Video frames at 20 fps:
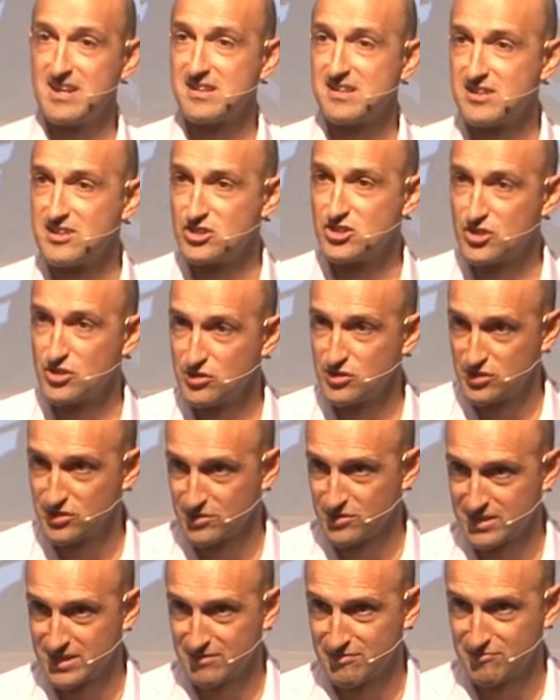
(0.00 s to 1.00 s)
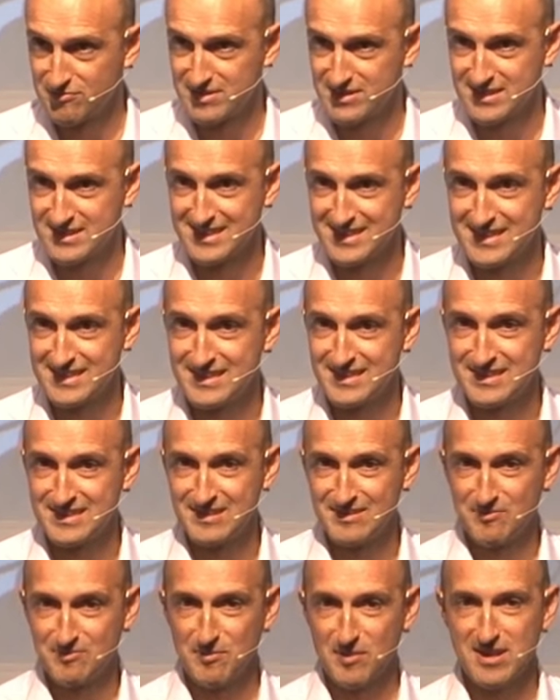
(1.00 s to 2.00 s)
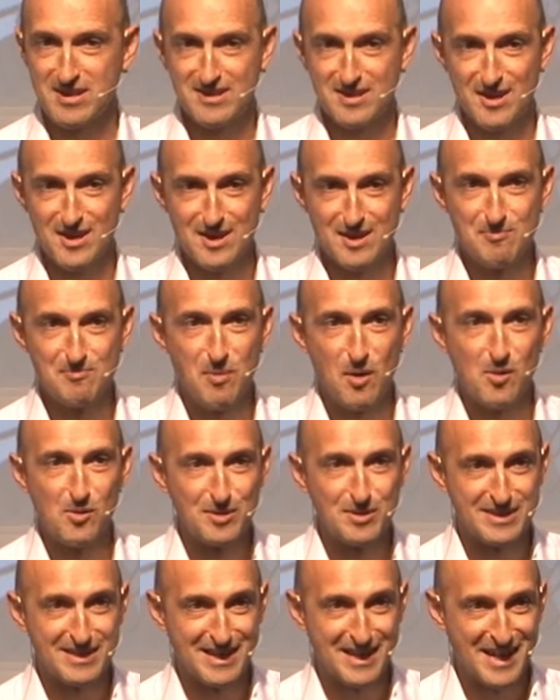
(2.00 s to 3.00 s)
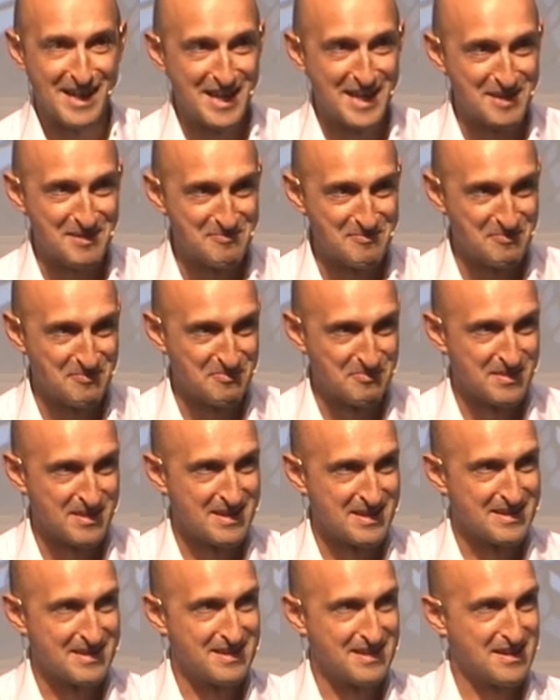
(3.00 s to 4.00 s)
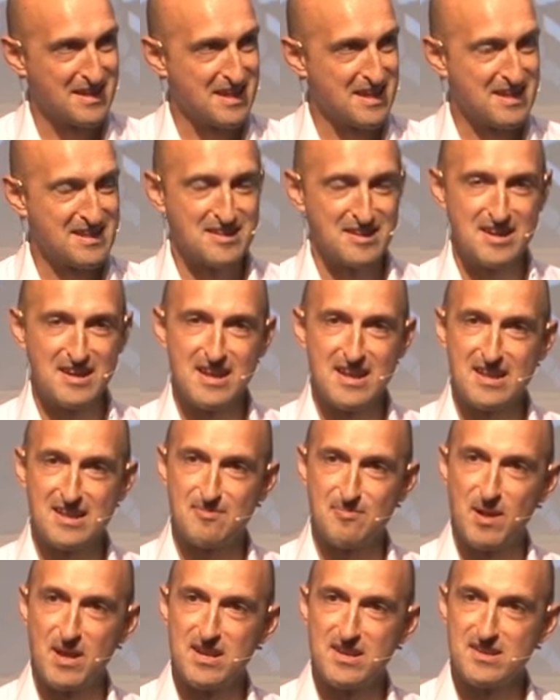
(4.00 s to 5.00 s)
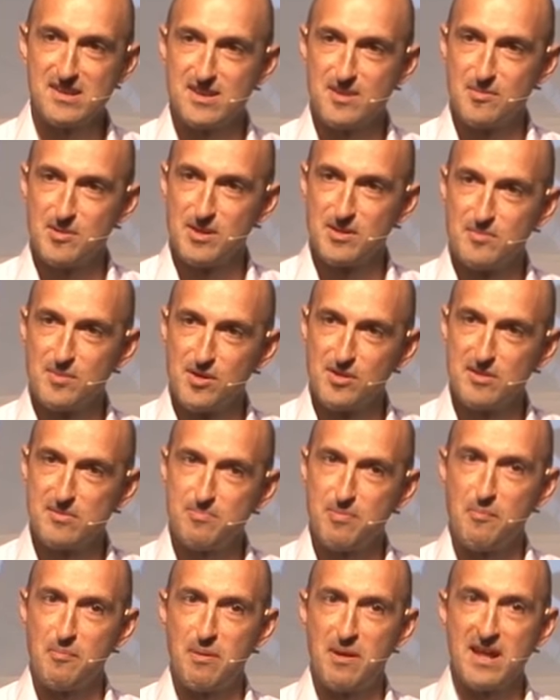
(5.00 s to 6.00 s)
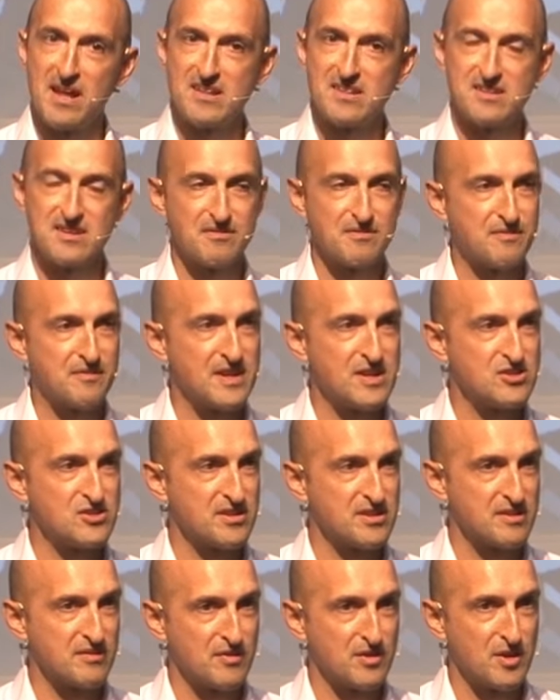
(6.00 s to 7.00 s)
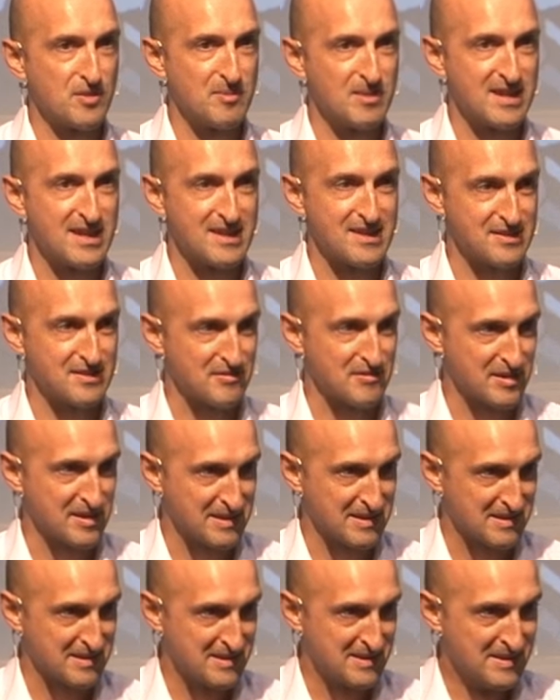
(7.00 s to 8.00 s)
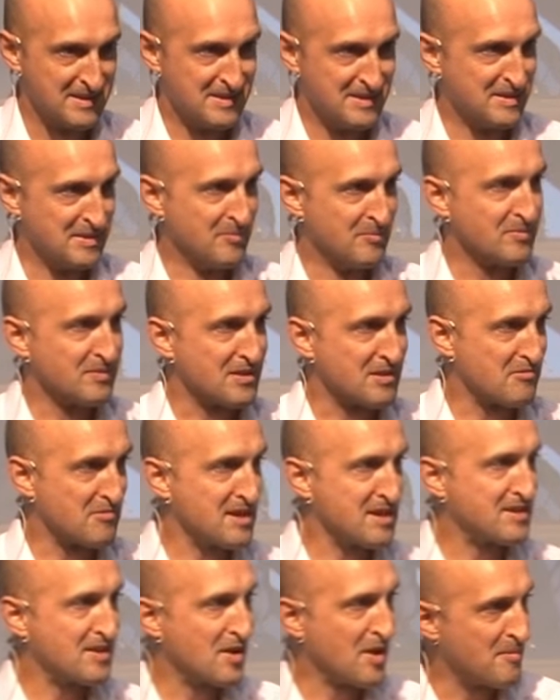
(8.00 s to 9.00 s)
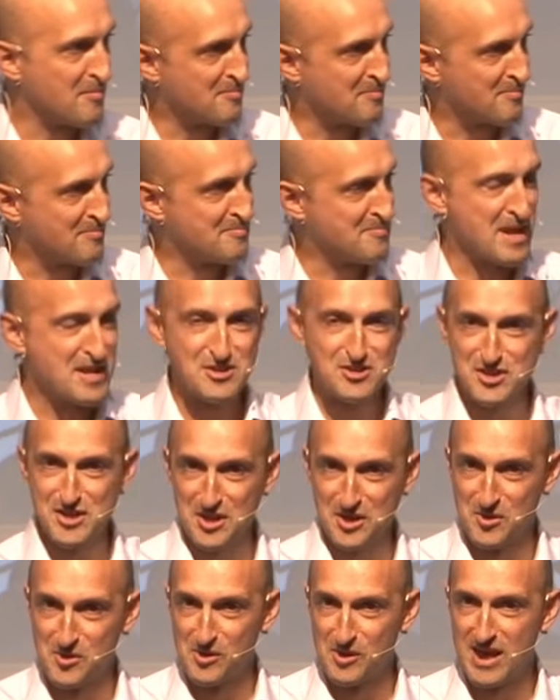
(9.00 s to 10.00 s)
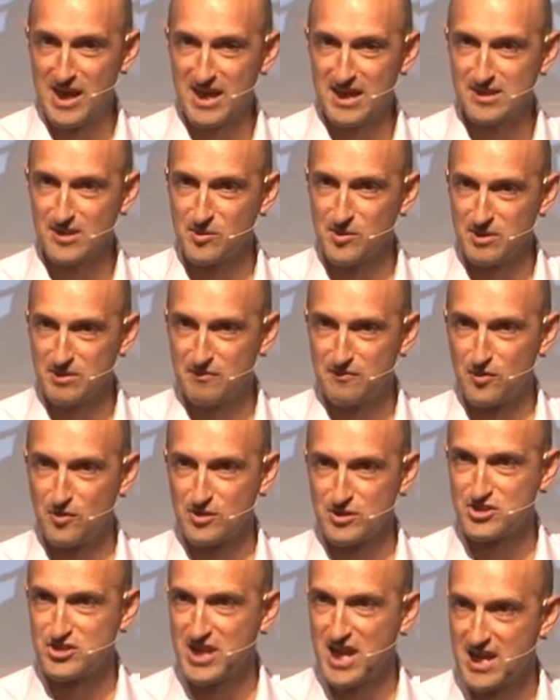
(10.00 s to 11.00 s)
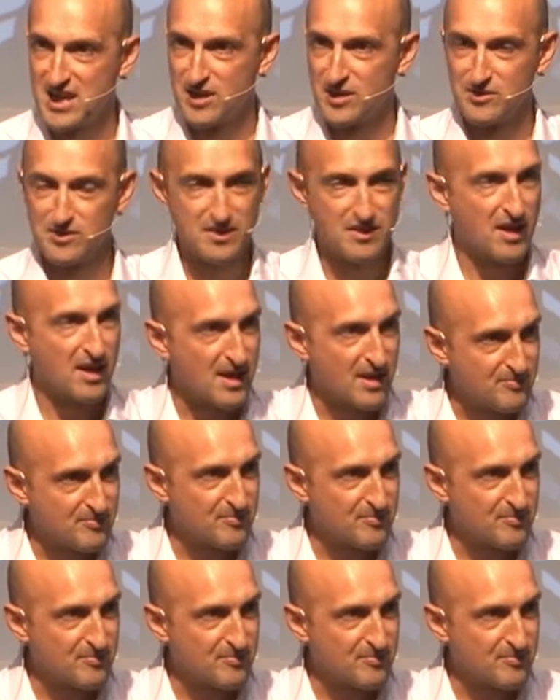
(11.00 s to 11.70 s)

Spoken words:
institutional differences. My slightly bolder claim is that it explains some of the most perplexing features of human history. The reason I'm mentioning all that is I want to foreshadow that